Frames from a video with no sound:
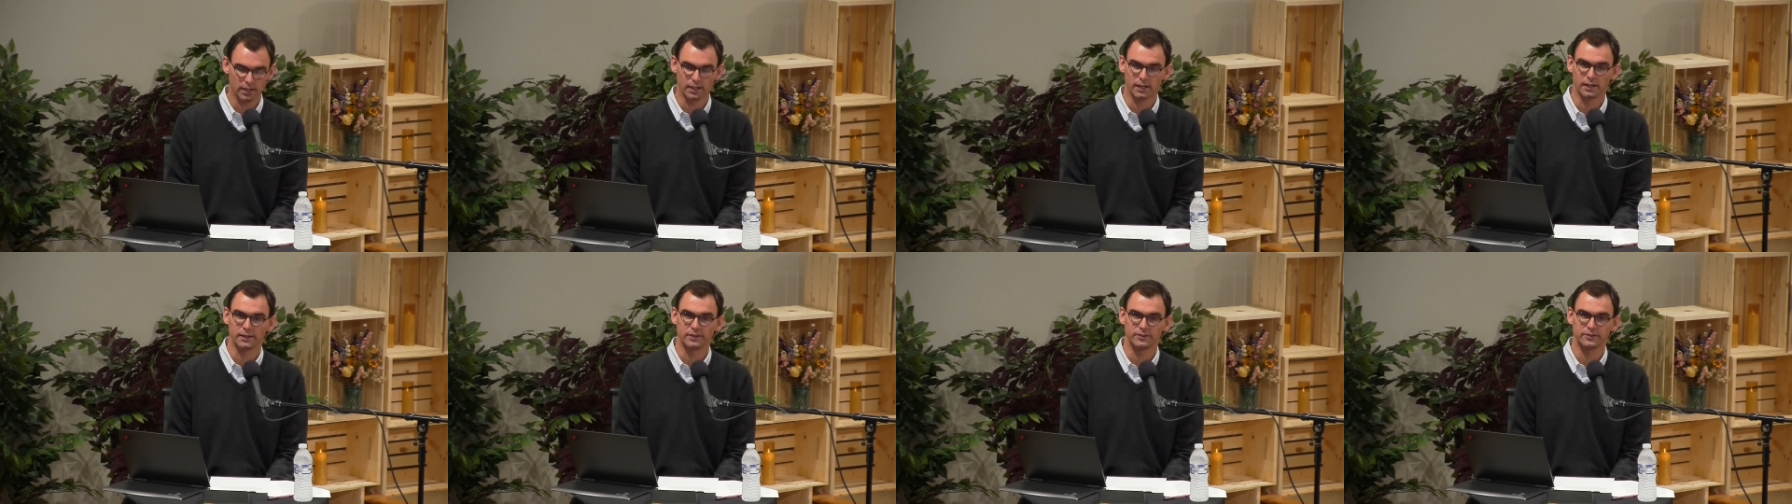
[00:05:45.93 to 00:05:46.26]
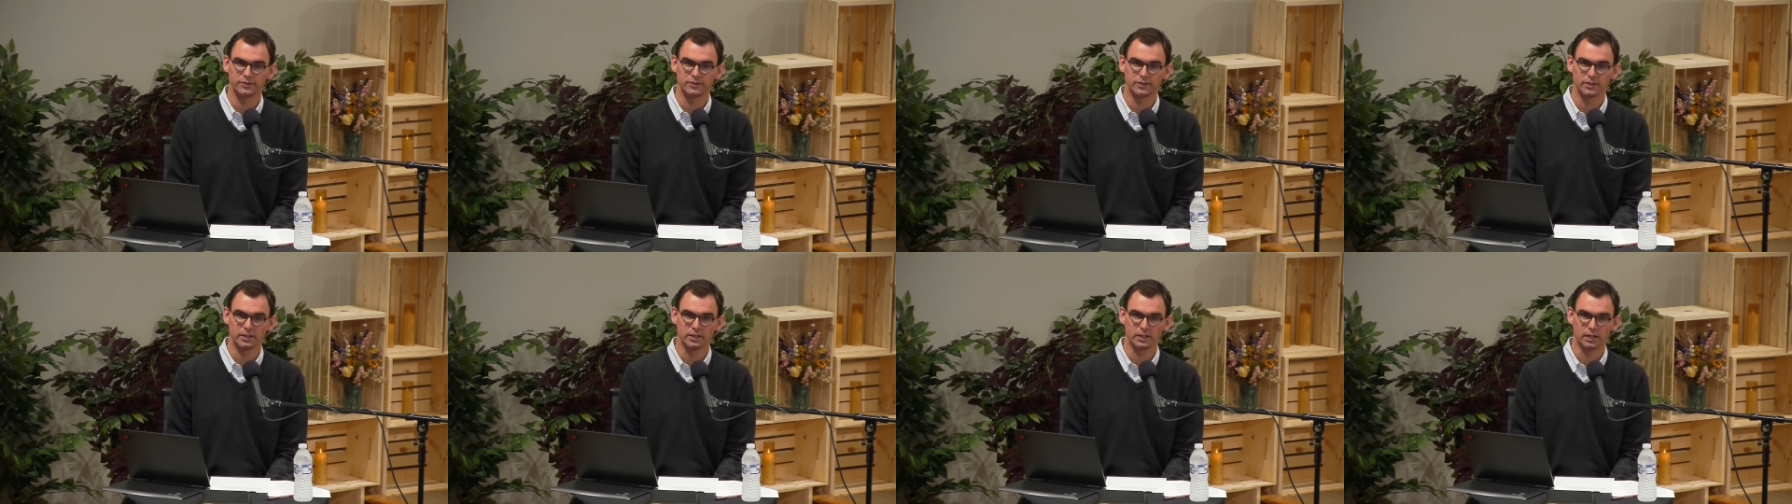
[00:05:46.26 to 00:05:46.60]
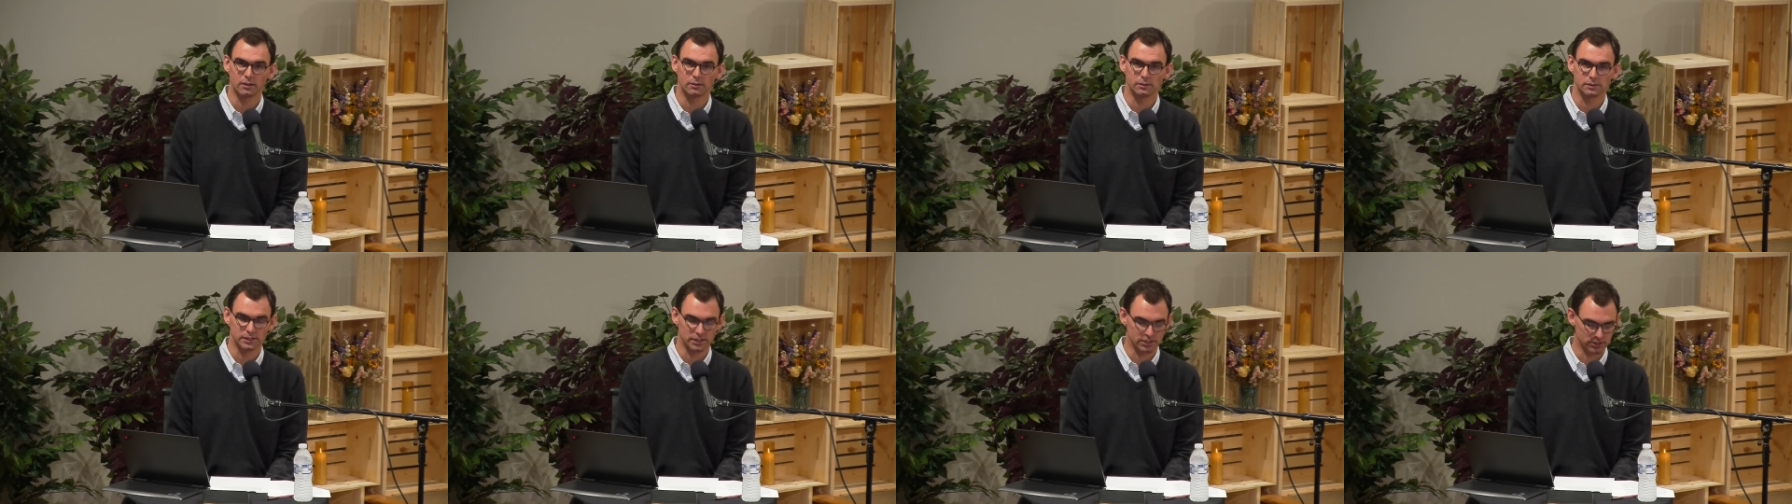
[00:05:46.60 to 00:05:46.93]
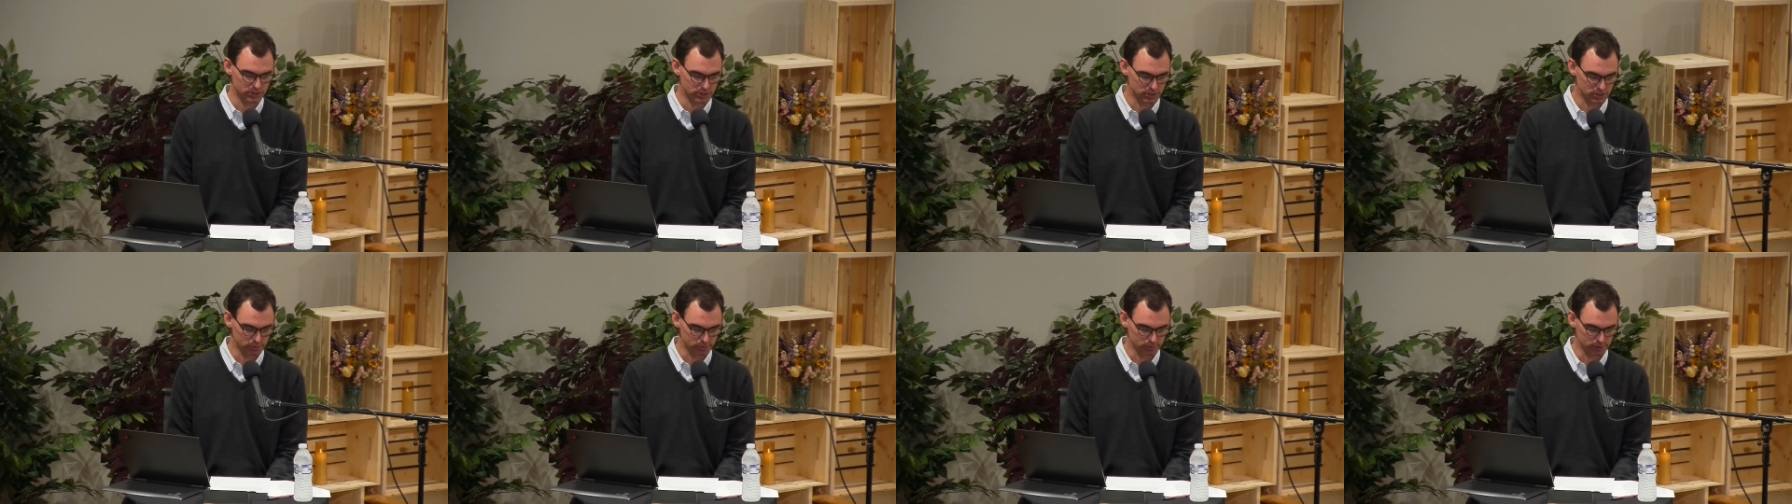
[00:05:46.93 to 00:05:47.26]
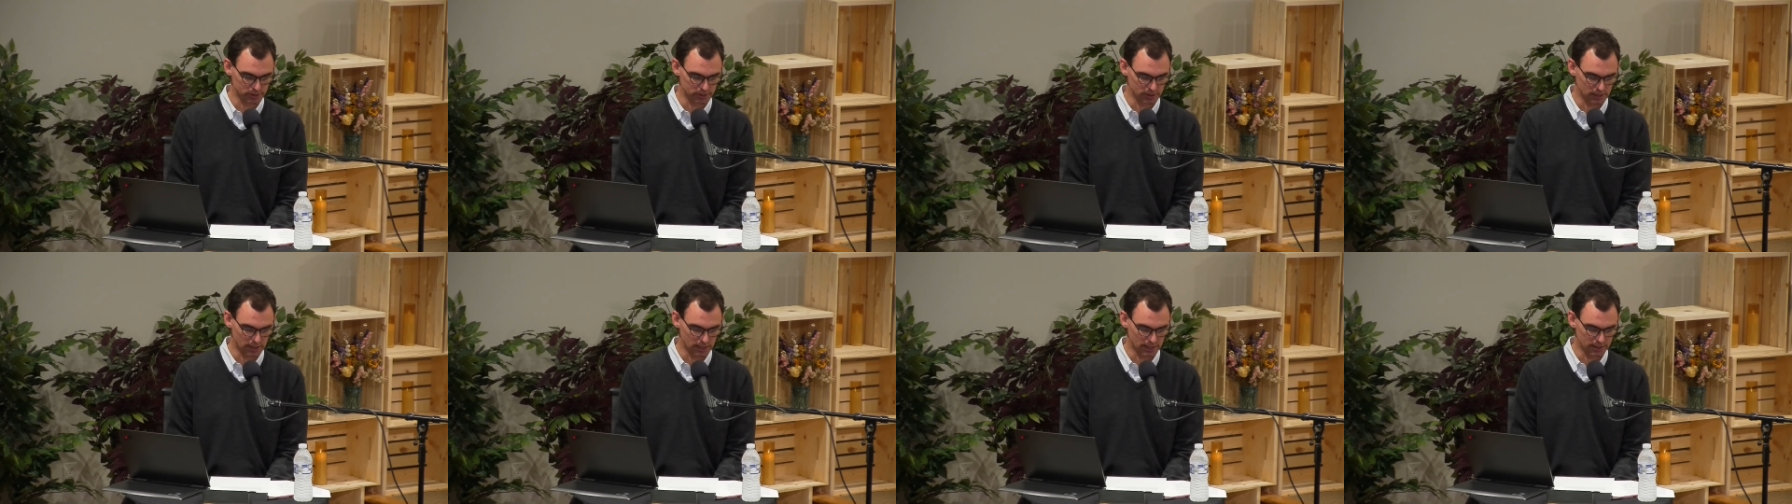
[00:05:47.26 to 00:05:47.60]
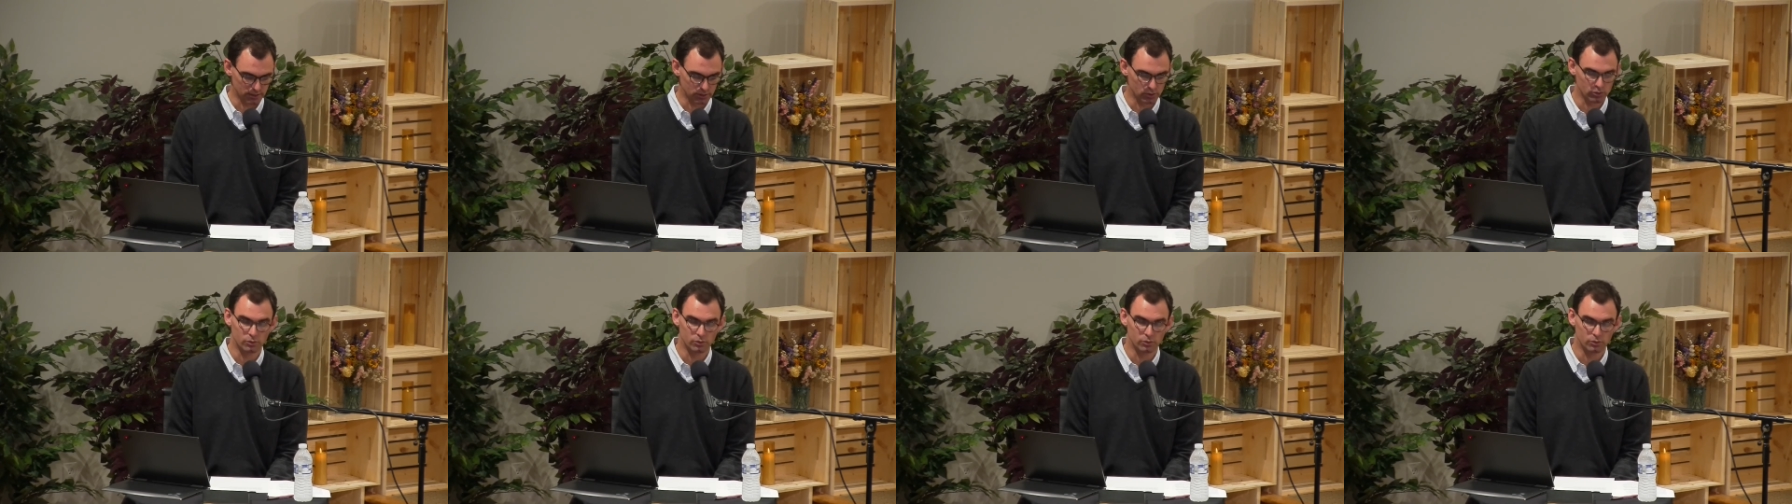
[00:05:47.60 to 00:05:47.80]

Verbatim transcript: us in our relationship with God,